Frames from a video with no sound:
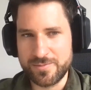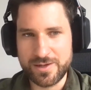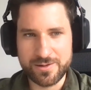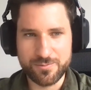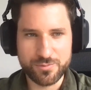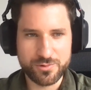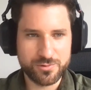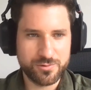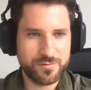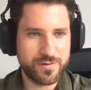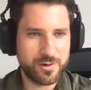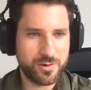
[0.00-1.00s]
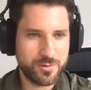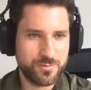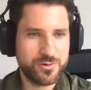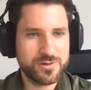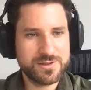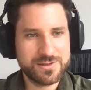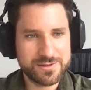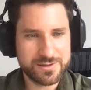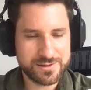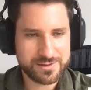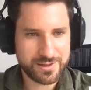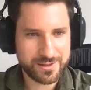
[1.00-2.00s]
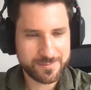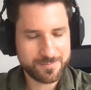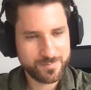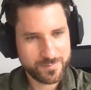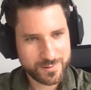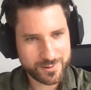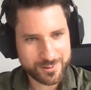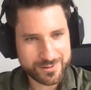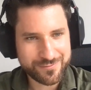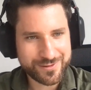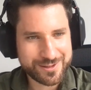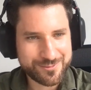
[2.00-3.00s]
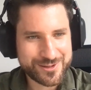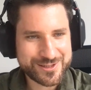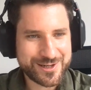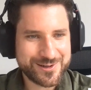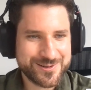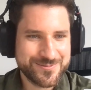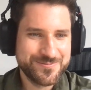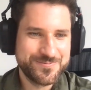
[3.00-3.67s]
improve our own processes, then, definitely reach out.